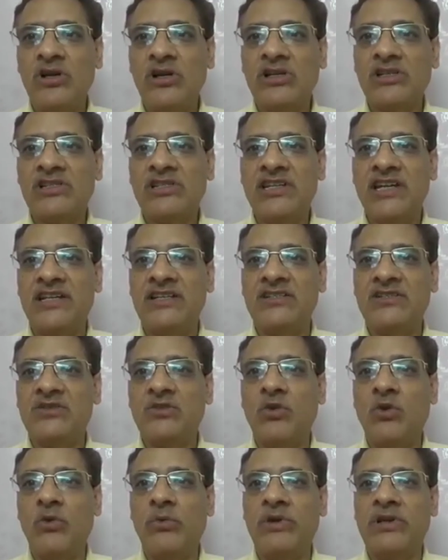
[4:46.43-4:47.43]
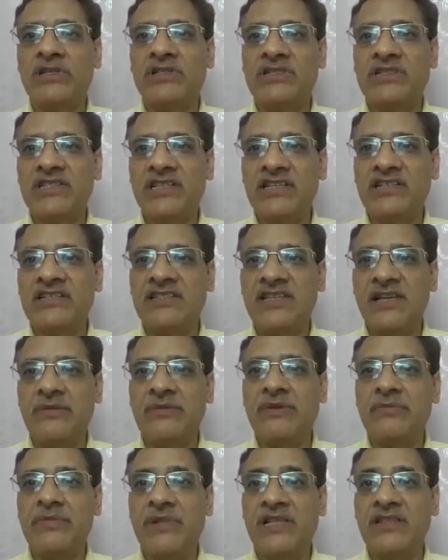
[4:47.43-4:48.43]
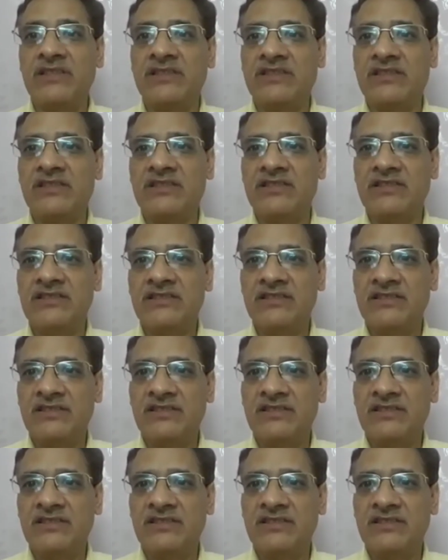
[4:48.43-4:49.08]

extends over 6-7 months.